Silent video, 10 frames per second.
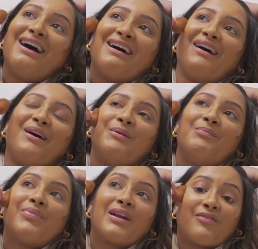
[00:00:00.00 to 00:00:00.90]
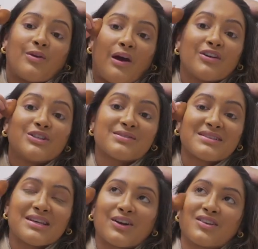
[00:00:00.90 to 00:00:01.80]
Um, but if you ever do
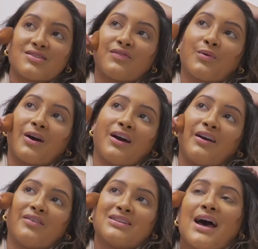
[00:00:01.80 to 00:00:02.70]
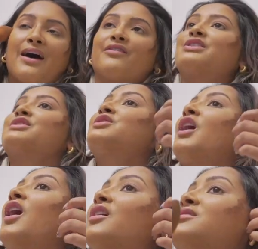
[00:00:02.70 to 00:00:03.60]
see it on Sephora, if it's ever in stock,